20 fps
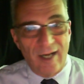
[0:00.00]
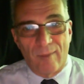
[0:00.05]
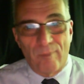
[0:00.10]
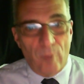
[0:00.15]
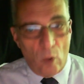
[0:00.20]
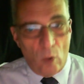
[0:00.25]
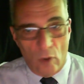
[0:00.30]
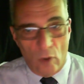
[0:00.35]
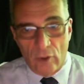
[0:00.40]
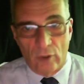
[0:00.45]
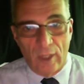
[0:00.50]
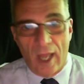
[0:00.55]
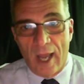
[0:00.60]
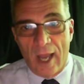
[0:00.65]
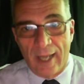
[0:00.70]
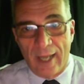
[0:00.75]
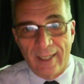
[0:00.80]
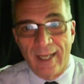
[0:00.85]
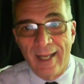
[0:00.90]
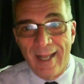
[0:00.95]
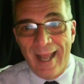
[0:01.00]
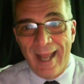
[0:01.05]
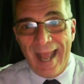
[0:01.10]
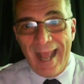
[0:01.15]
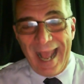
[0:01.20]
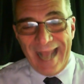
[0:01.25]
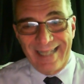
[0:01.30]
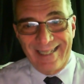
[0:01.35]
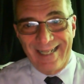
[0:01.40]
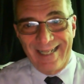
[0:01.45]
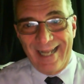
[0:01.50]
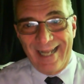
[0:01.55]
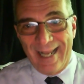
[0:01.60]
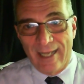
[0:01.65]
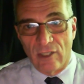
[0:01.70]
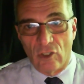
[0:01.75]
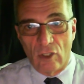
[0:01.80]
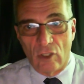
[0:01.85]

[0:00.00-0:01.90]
borderline as it is.